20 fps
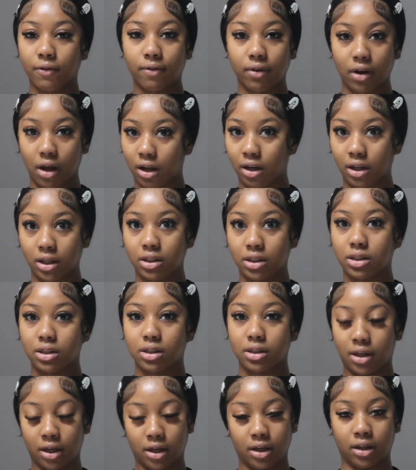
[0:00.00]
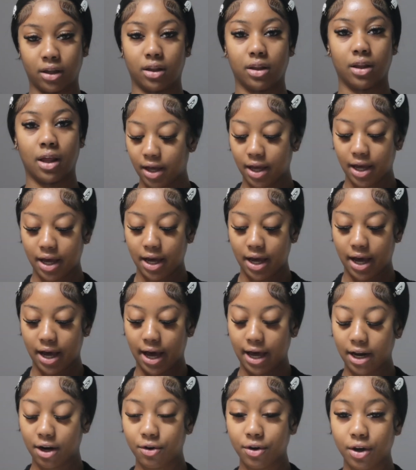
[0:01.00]
flawless skin.
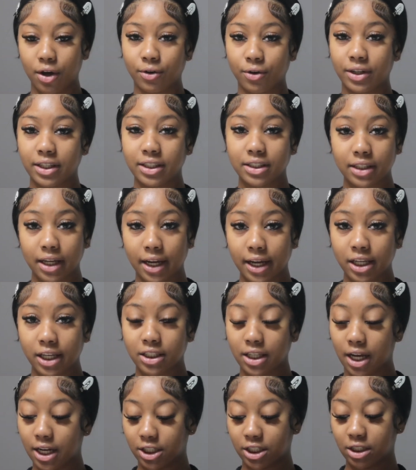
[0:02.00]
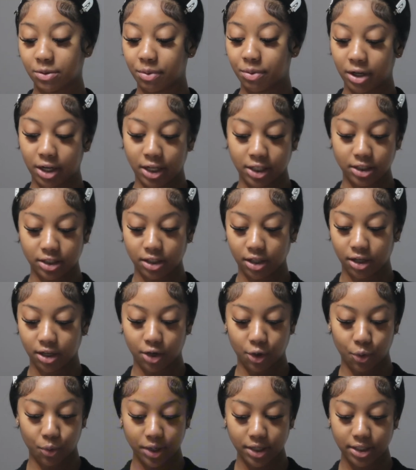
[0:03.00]
I don't know, these days I just been into
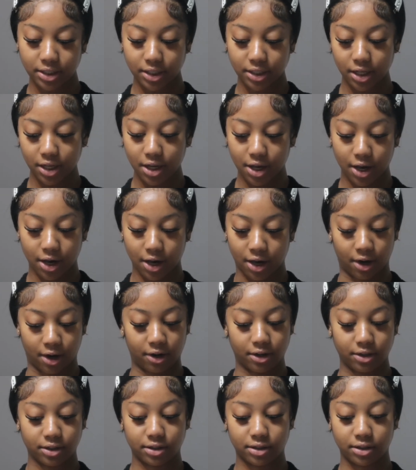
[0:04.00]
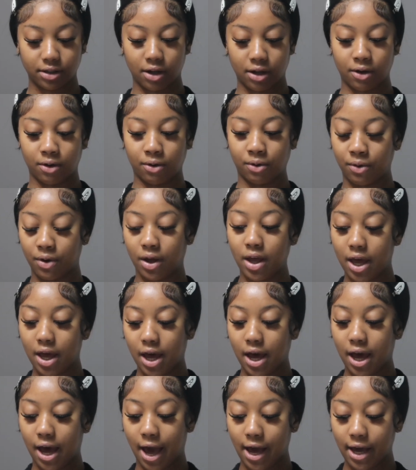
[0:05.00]
Korean skincare. So
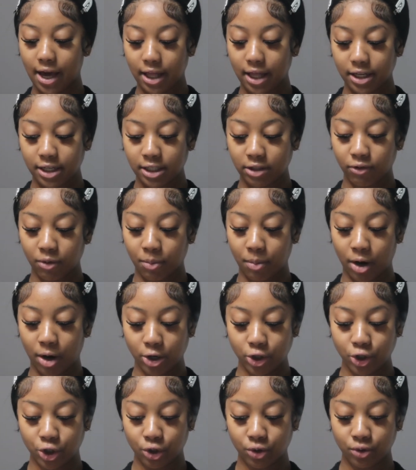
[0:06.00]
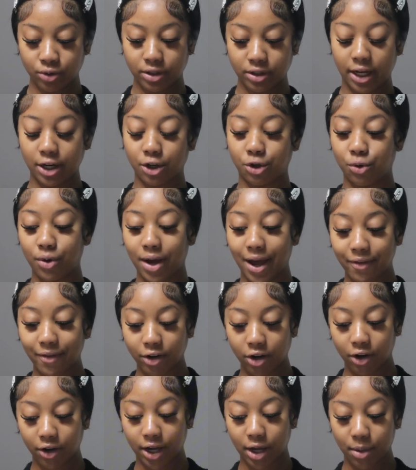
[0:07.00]
I got this from Marshall's. They do have
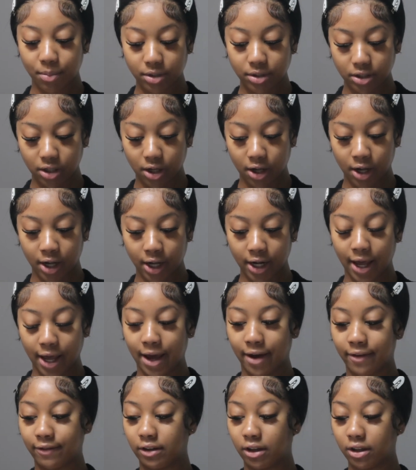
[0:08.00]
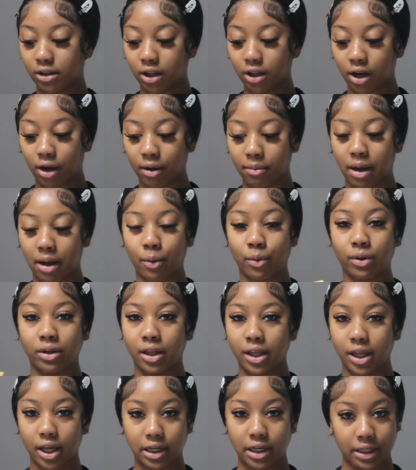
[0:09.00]
it on Amazon. I have looked it up. I will
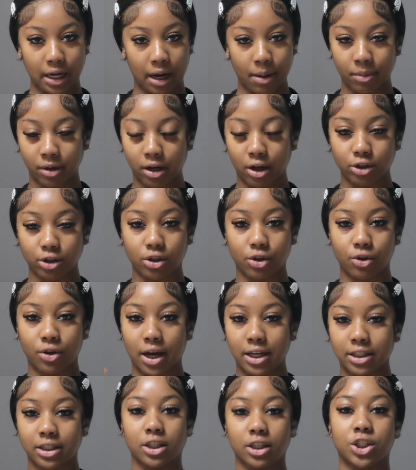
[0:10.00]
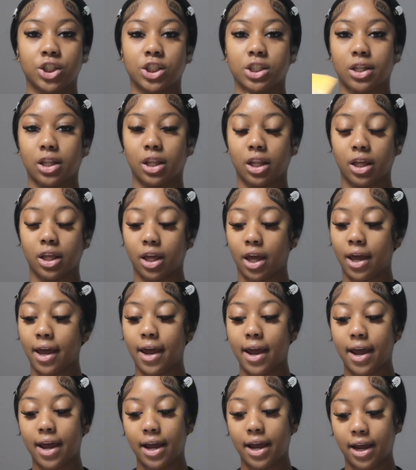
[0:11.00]
link it down below so you guys can just click
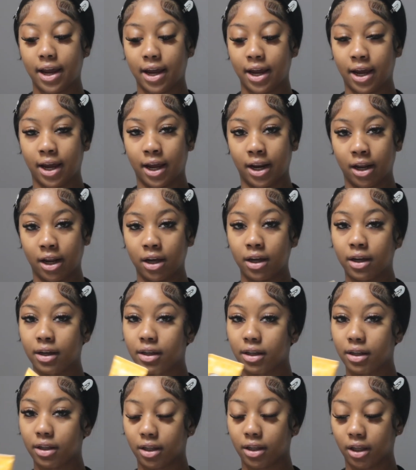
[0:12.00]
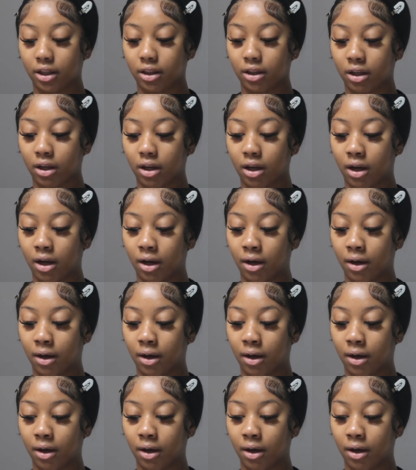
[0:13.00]
and get the